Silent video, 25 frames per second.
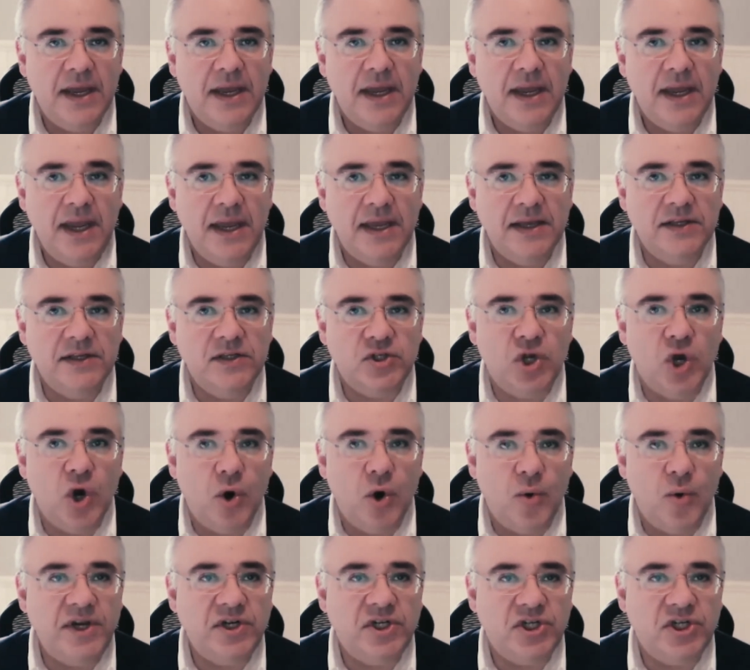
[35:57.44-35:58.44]
is
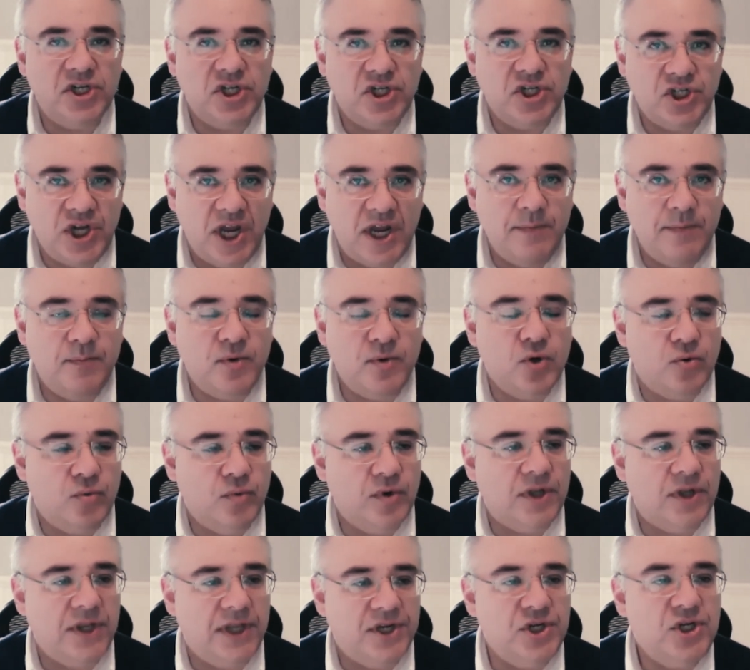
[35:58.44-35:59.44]
going to shape your
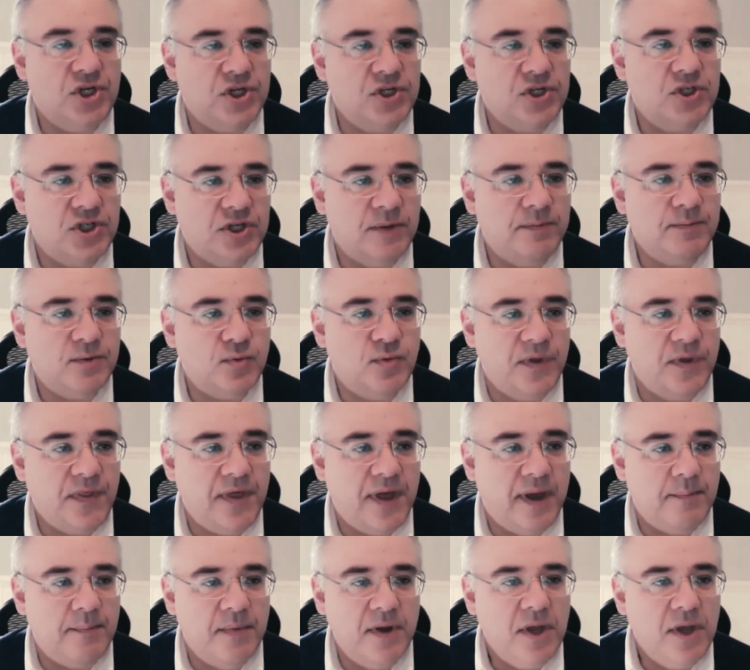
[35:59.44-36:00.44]
relationships with them